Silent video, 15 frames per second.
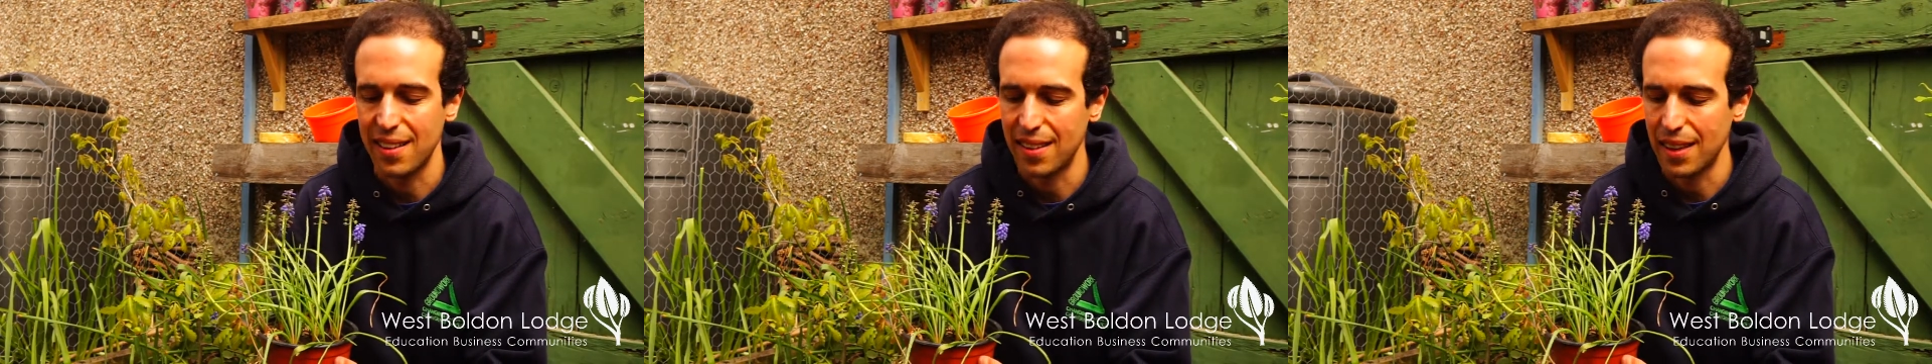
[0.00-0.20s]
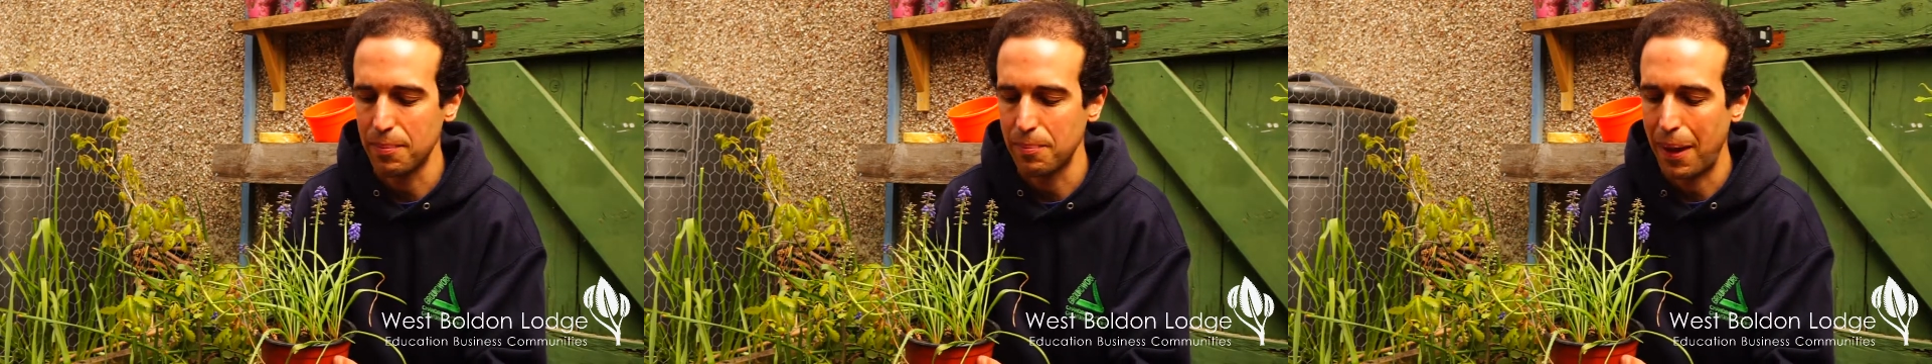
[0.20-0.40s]

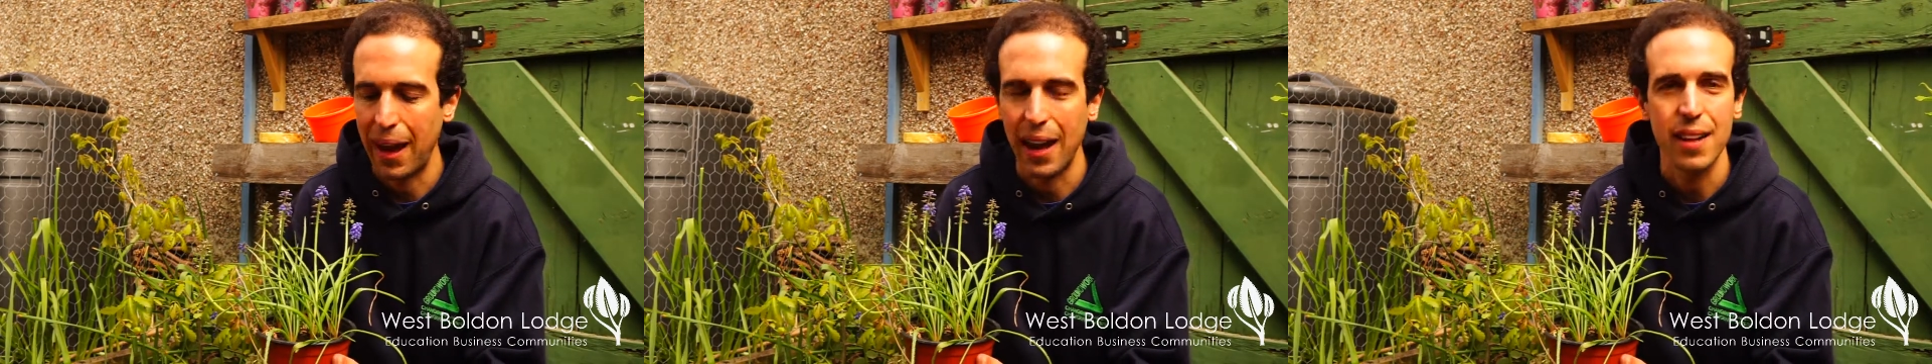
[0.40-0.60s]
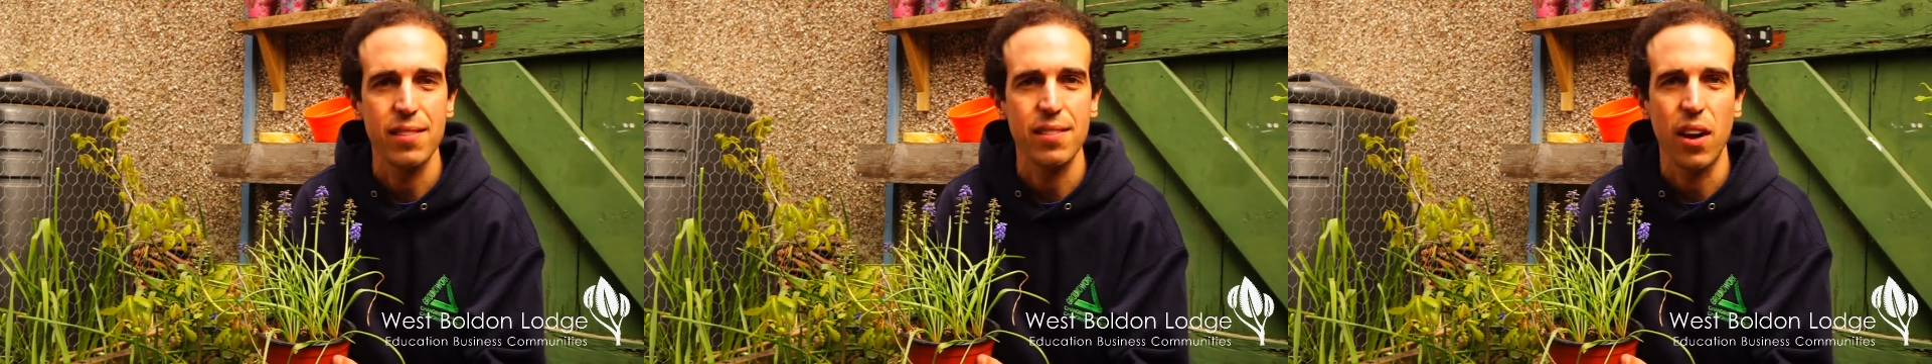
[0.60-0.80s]
the
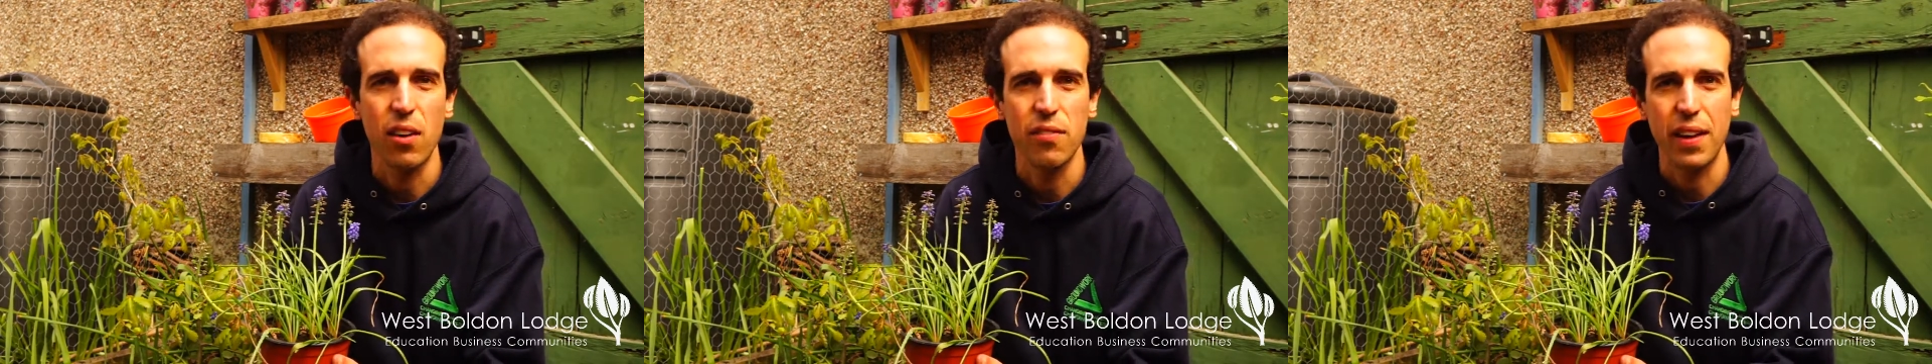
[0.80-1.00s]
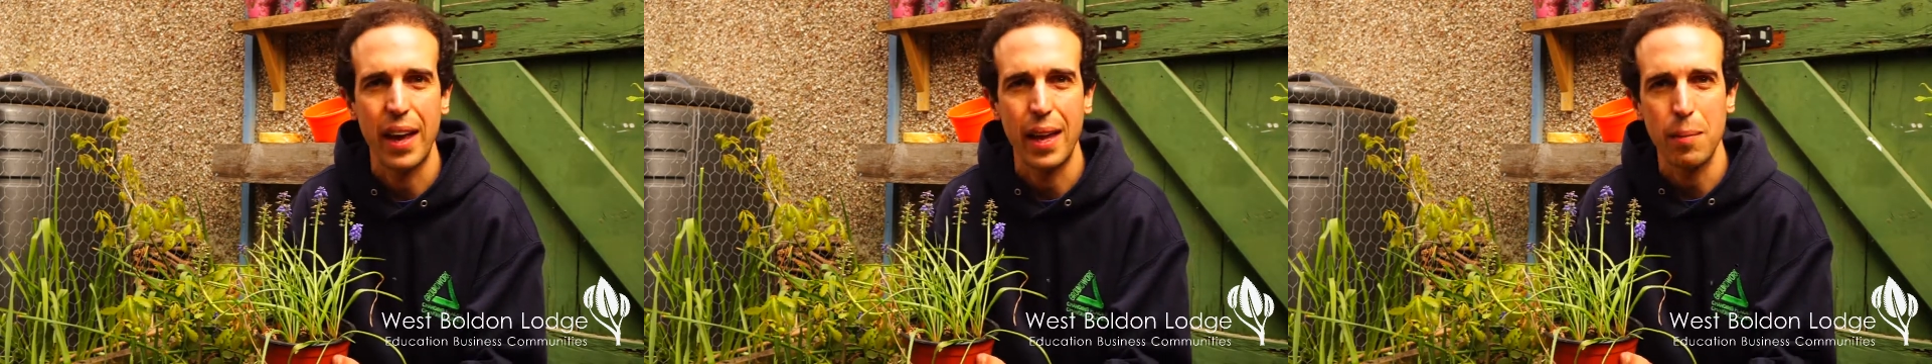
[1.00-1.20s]
parts
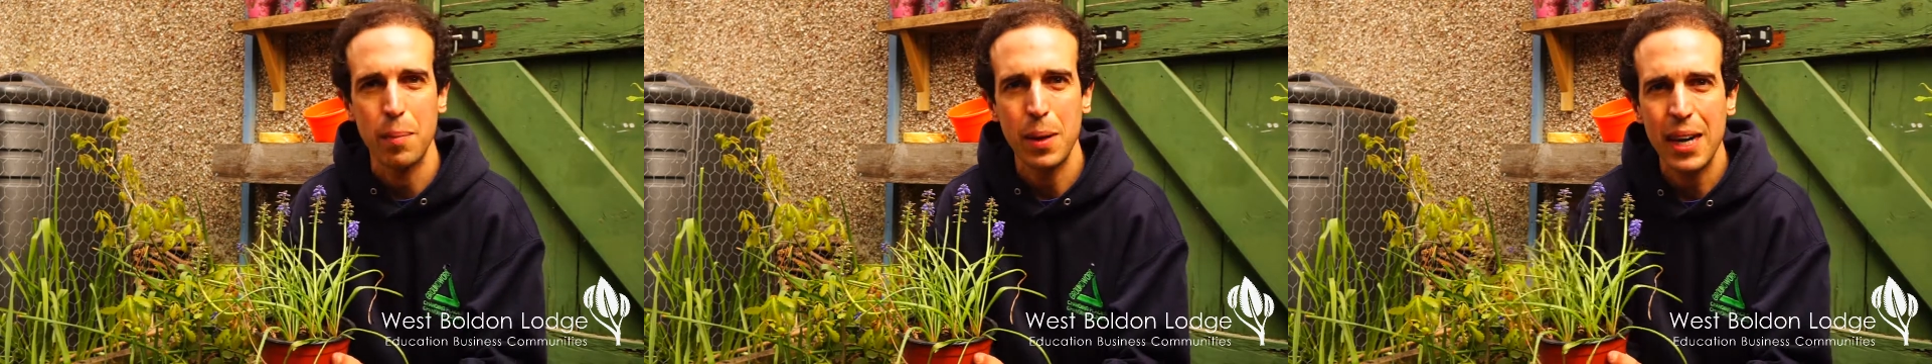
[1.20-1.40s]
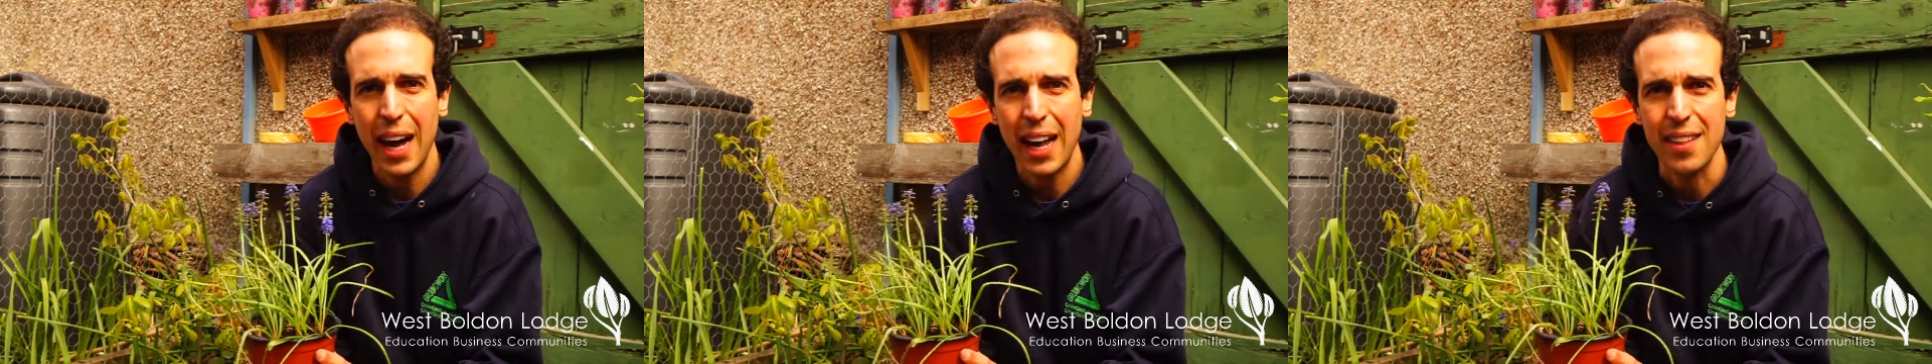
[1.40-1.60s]
of a
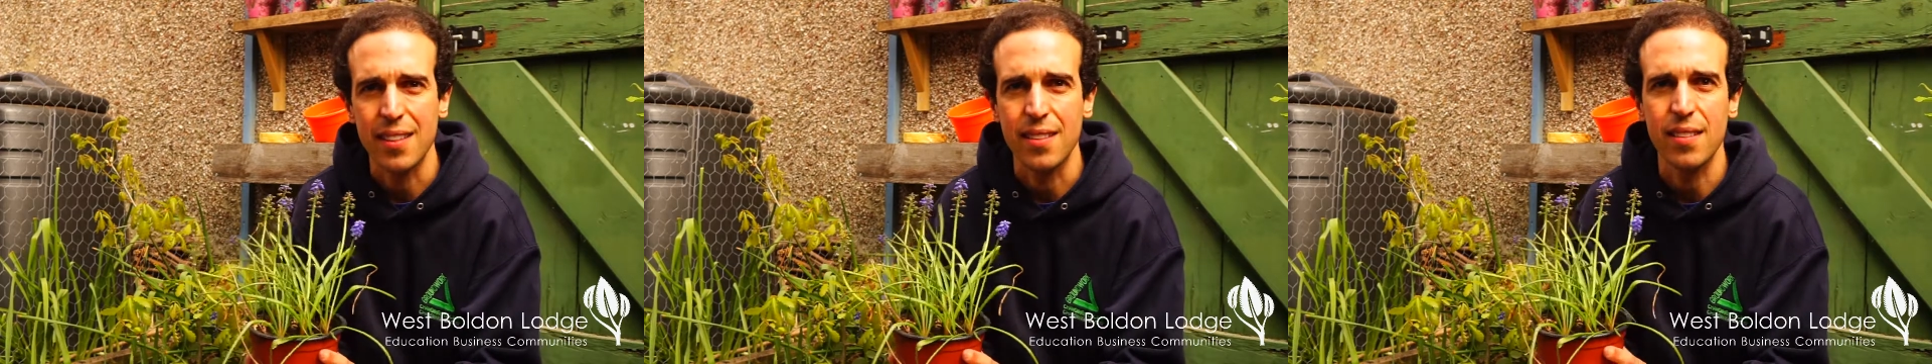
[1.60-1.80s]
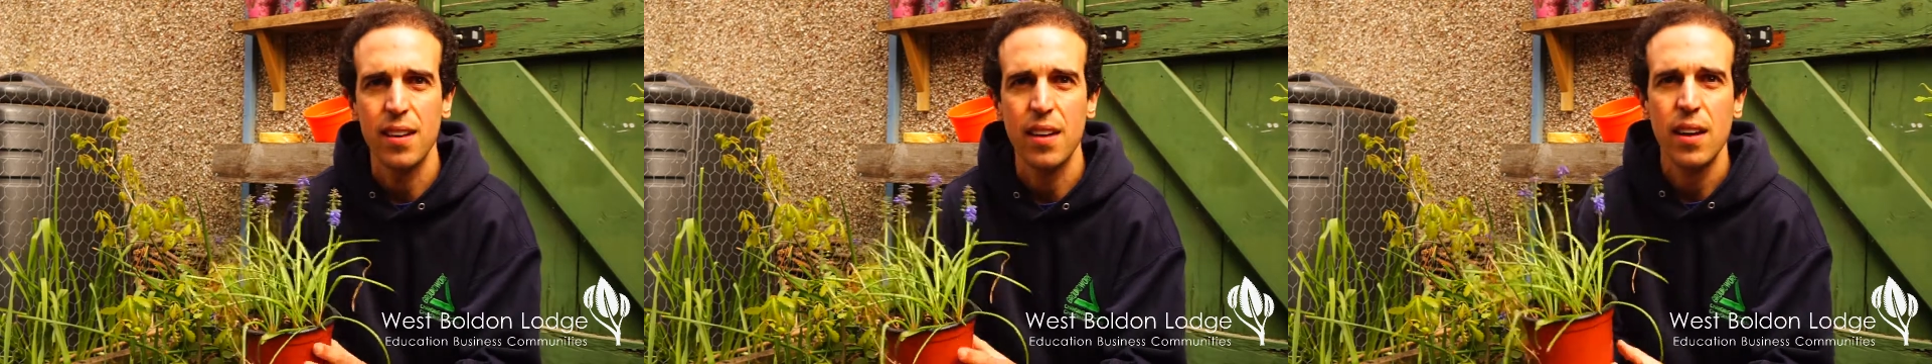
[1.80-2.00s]

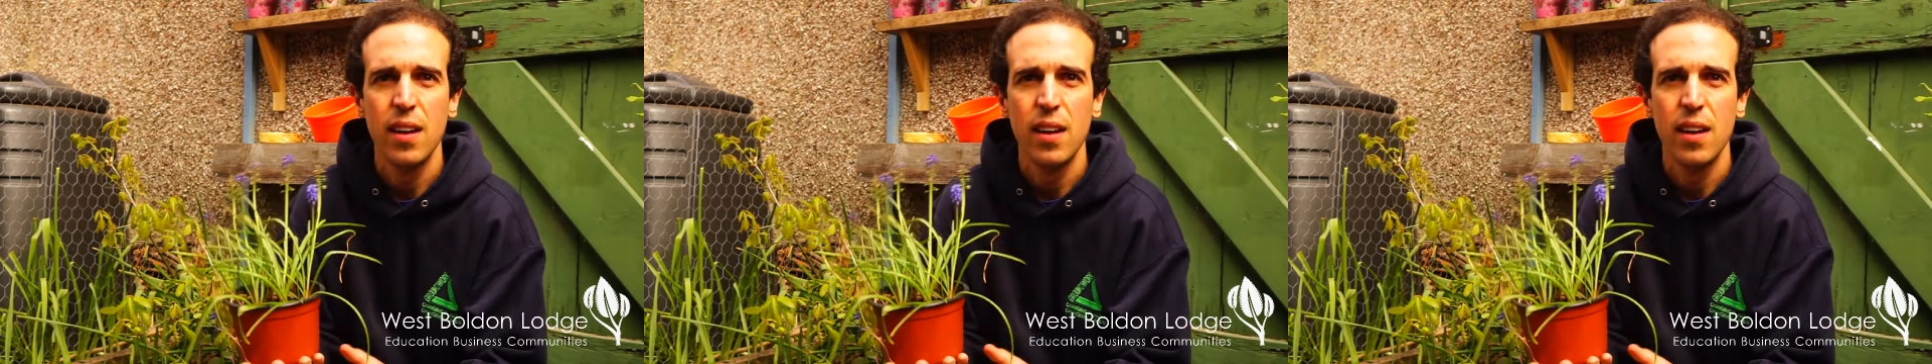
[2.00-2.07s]
plant.